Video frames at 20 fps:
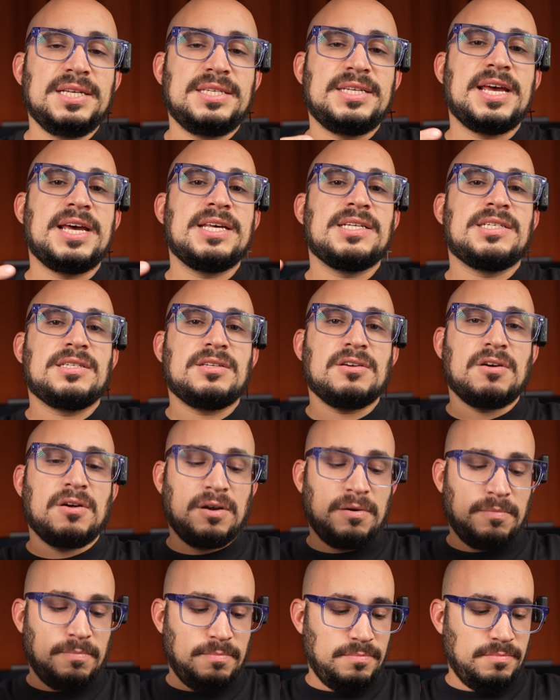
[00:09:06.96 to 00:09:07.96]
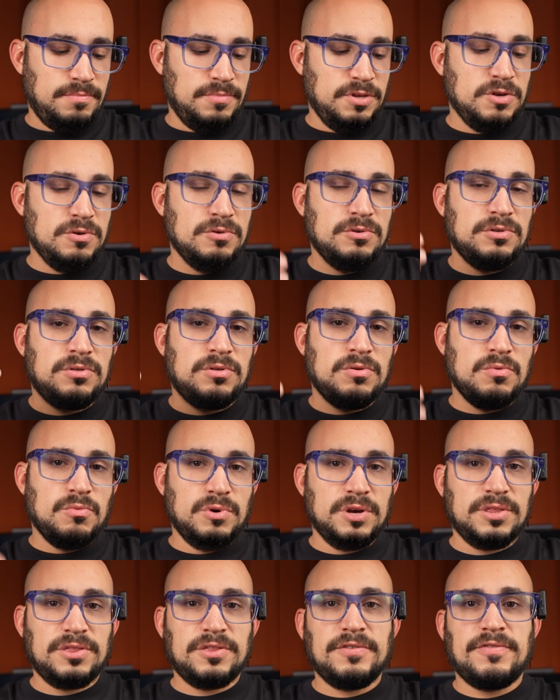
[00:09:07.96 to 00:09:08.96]
tests are used
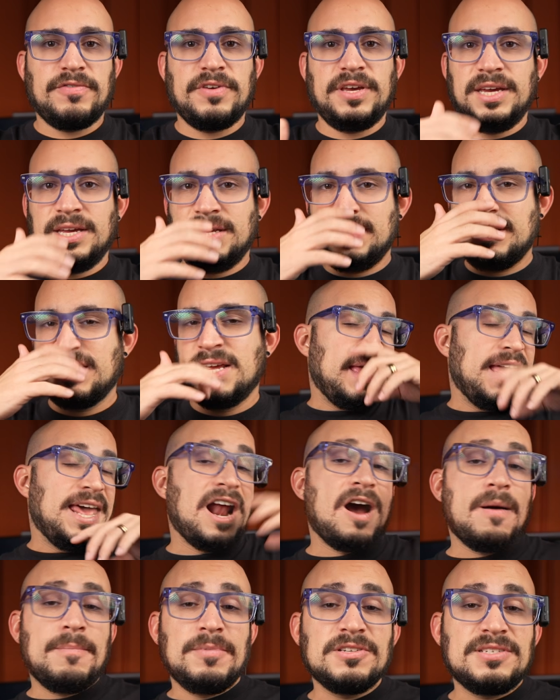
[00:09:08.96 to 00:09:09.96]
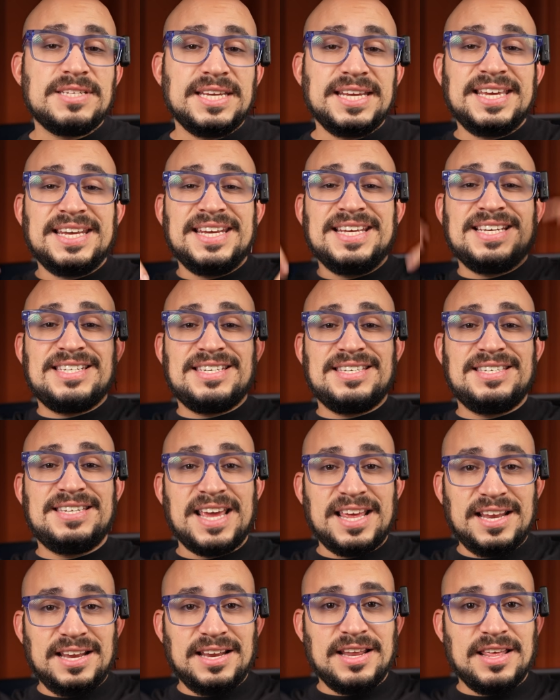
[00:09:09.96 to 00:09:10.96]
with the fans and how much they can
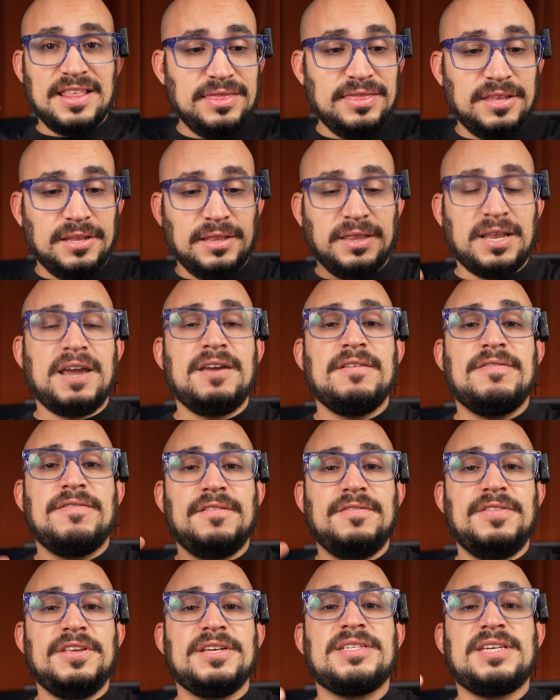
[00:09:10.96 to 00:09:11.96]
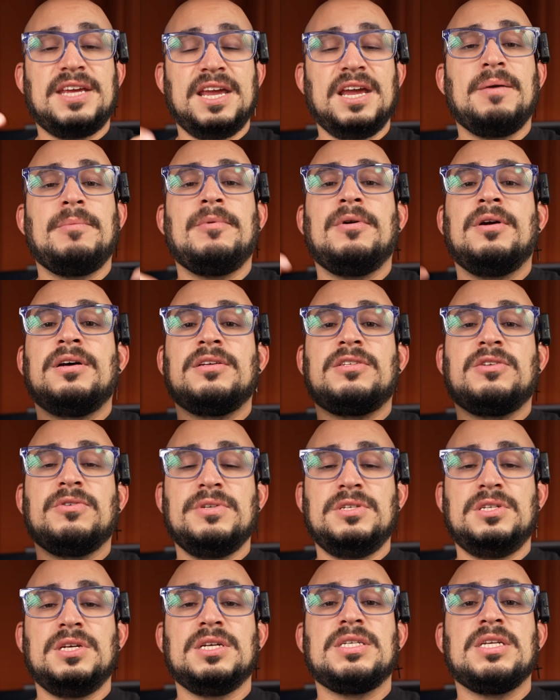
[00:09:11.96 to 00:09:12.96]
extend the life of this camera so
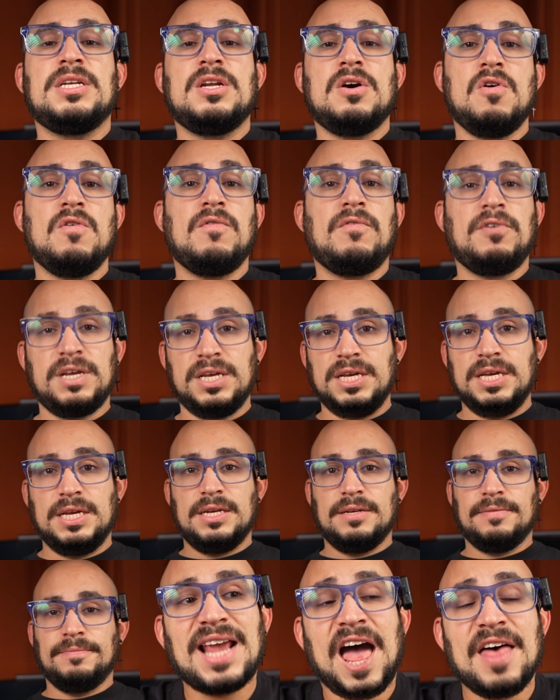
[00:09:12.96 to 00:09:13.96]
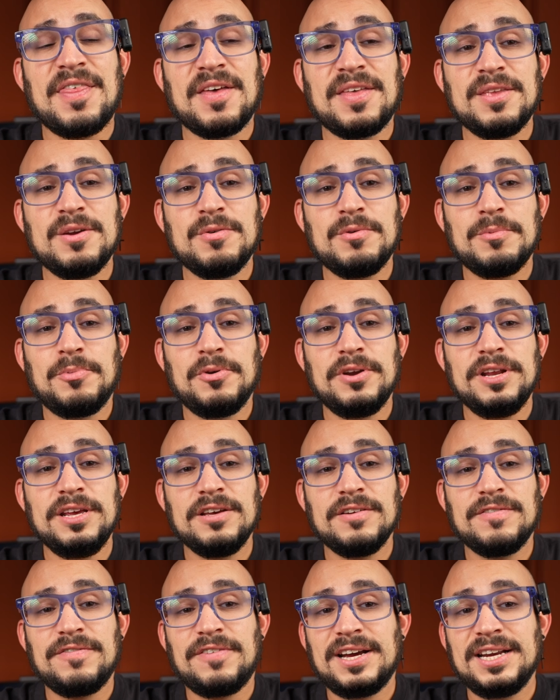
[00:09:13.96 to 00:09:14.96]
it doesn't overheat. I thought they were pretty
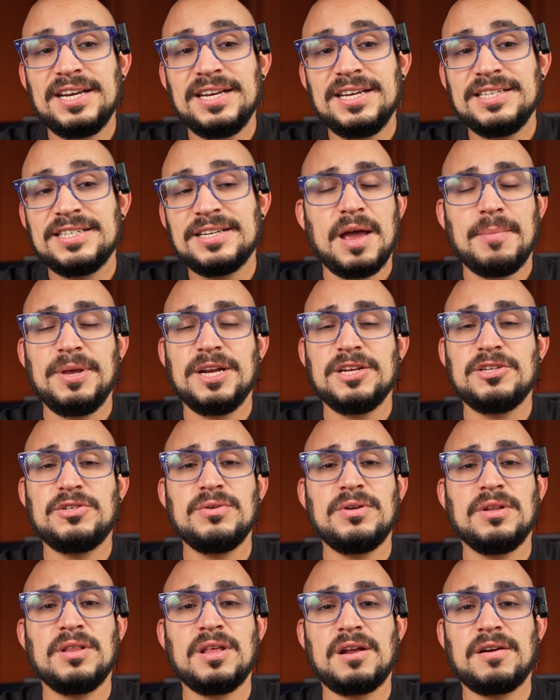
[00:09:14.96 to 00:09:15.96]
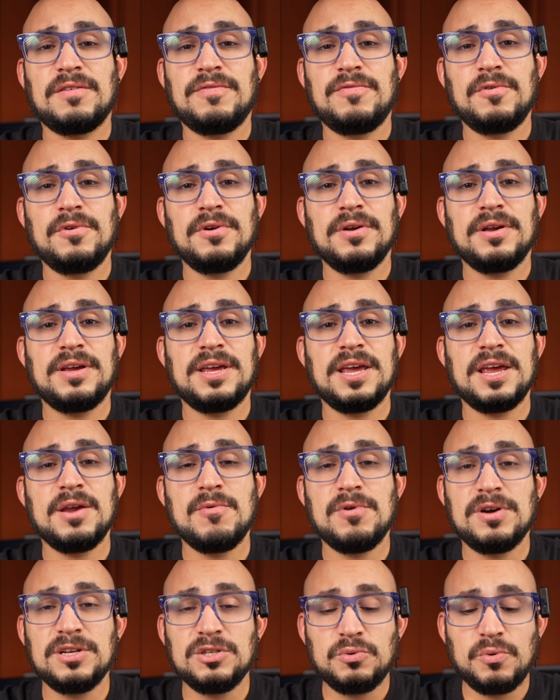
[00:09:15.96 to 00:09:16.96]
good findings. I mean, I shoot a lot of 4K
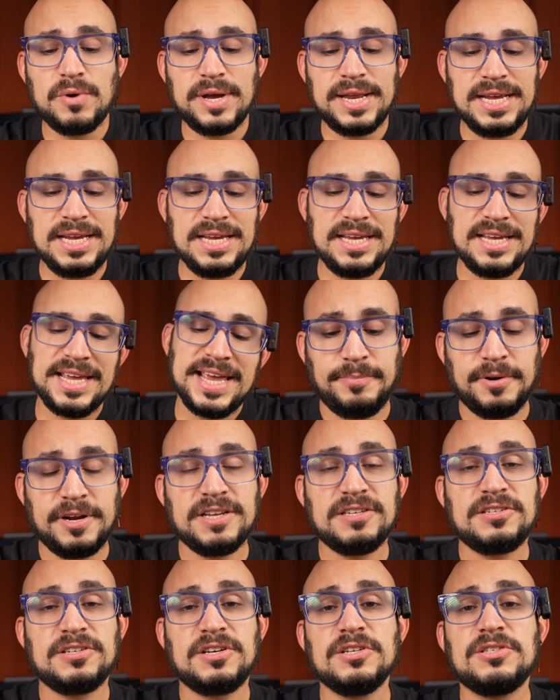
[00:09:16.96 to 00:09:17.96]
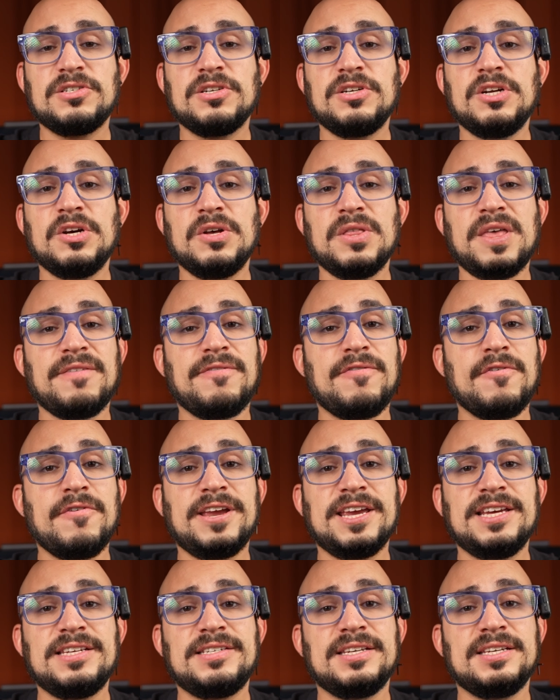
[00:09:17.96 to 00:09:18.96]
120, but it's good to know that
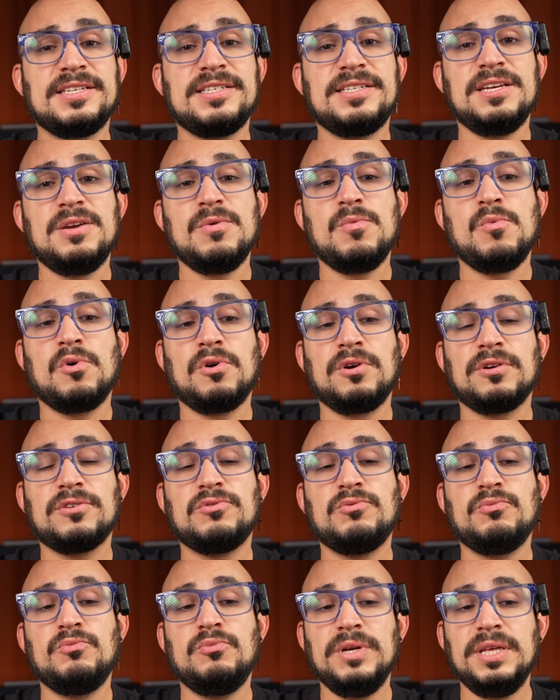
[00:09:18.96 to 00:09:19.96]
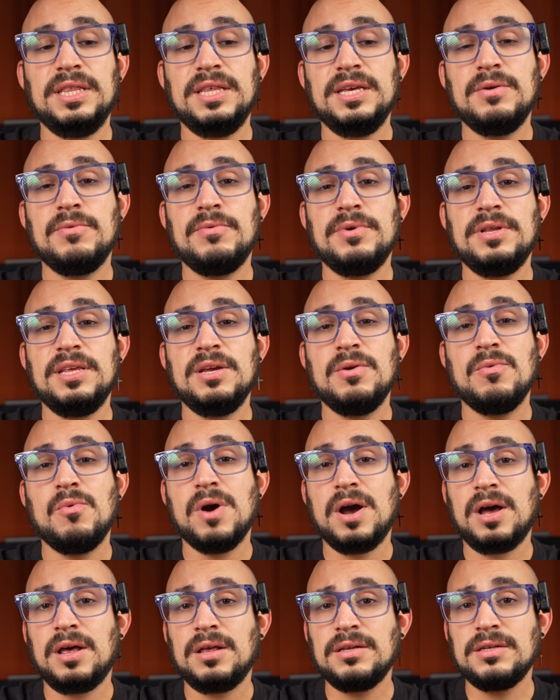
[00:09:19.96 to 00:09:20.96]
4K 60 works really, really
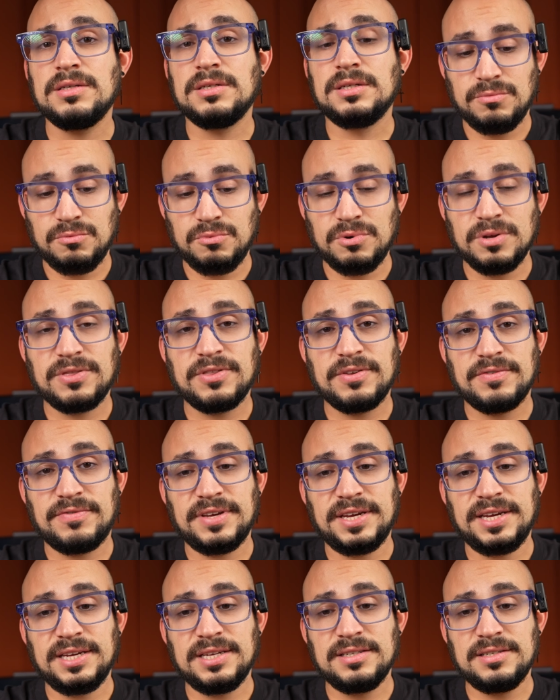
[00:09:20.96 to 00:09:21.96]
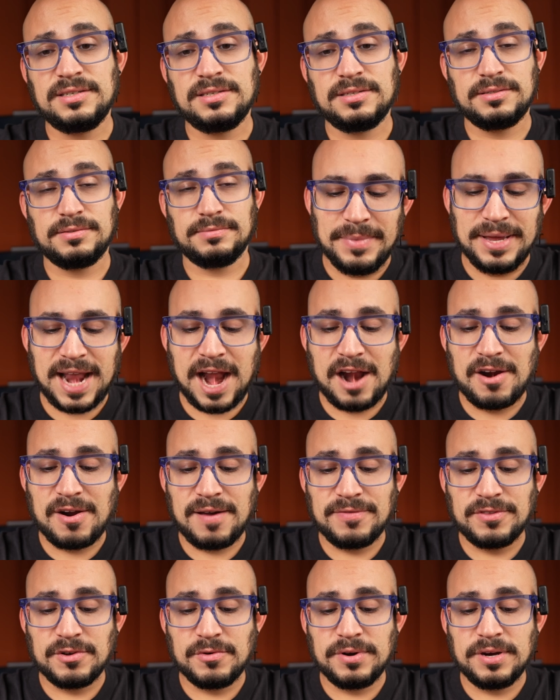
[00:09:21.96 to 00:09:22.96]
well with the fans and I don't
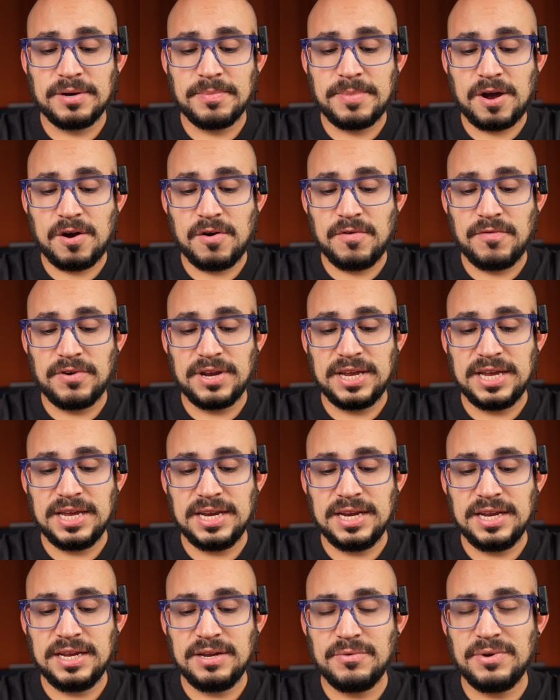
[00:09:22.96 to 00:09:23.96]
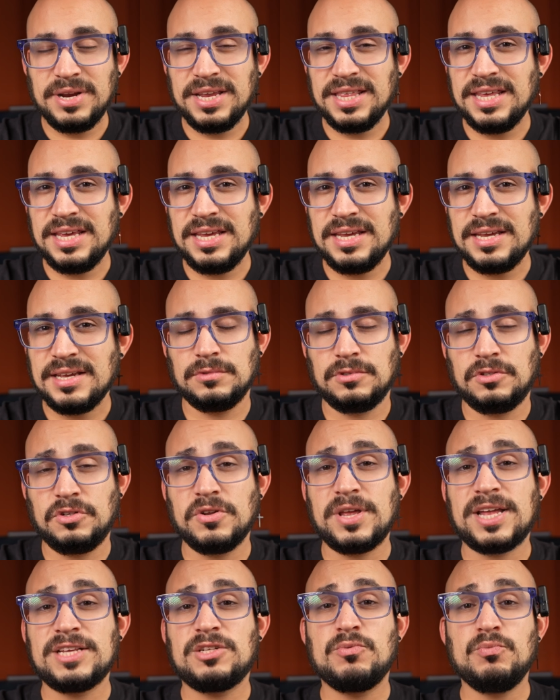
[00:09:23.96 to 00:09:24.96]
have to worry about overheating really. So
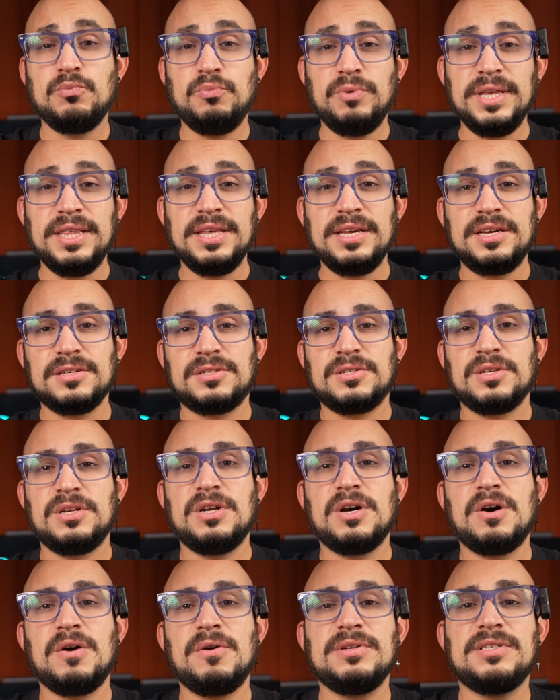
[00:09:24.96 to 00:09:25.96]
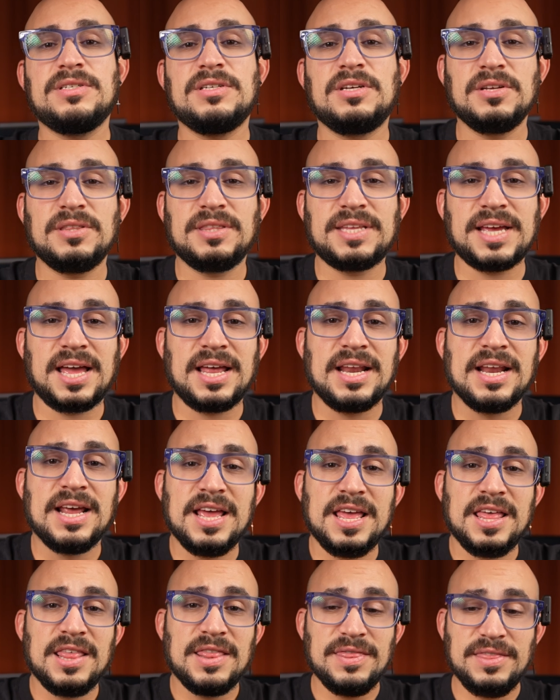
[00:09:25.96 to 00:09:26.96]
that's really good to know. It's good that
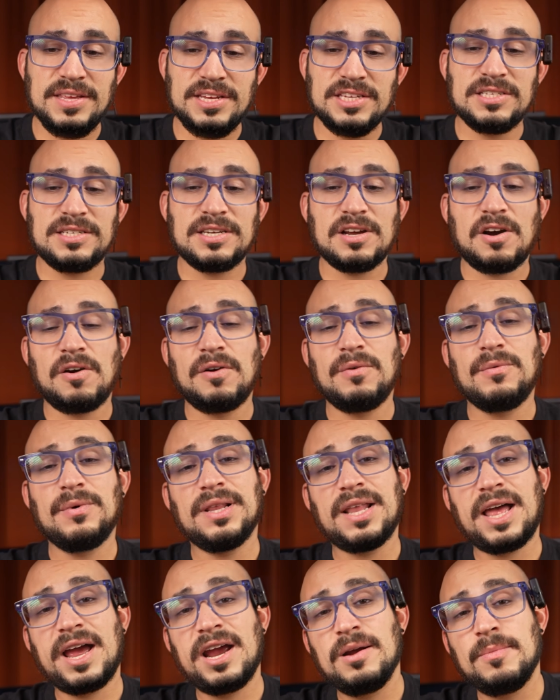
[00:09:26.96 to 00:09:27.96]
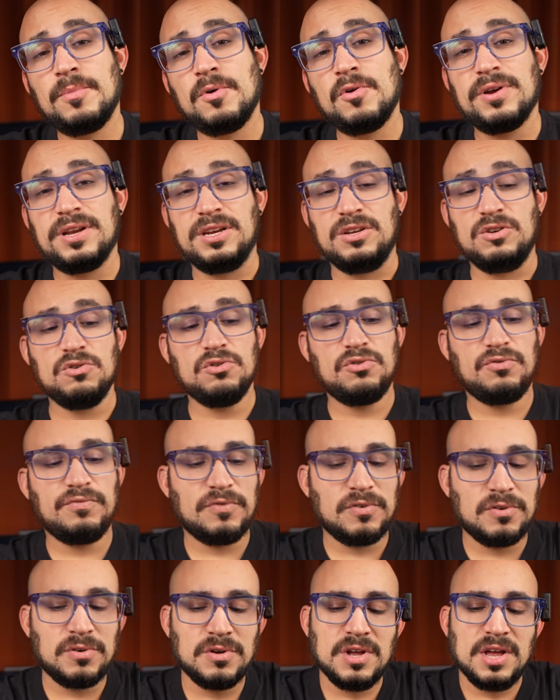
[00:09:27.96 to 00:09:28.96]
these are reliable and
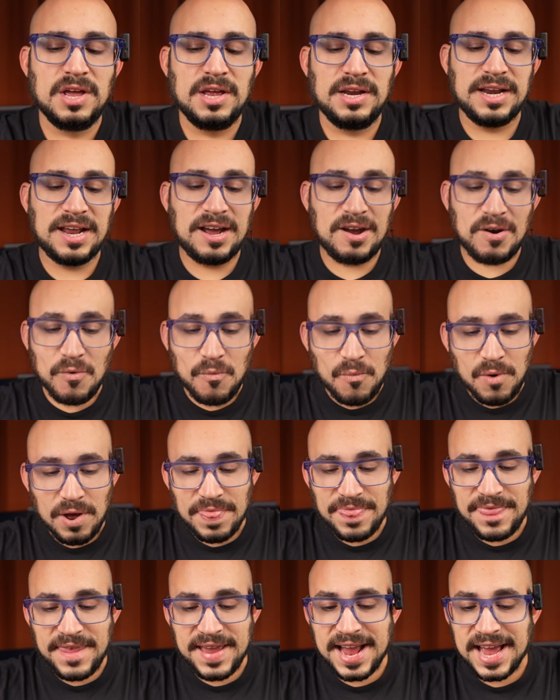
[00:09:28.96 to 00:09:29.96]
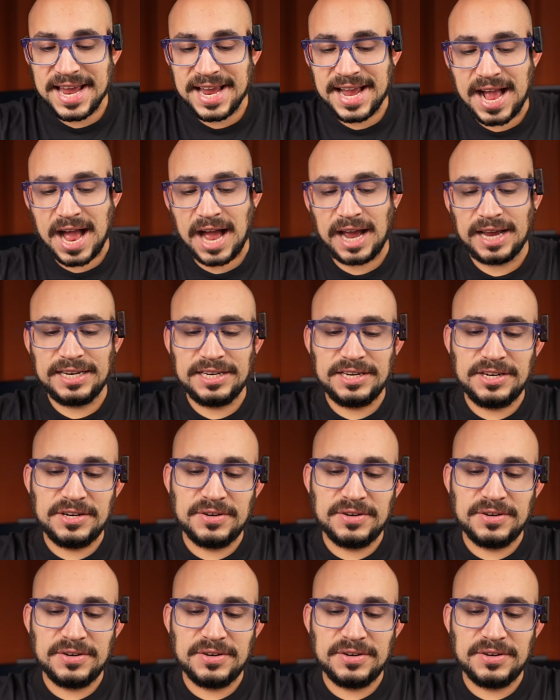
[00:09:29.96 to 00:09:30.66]
useful. Now, one thing I kind of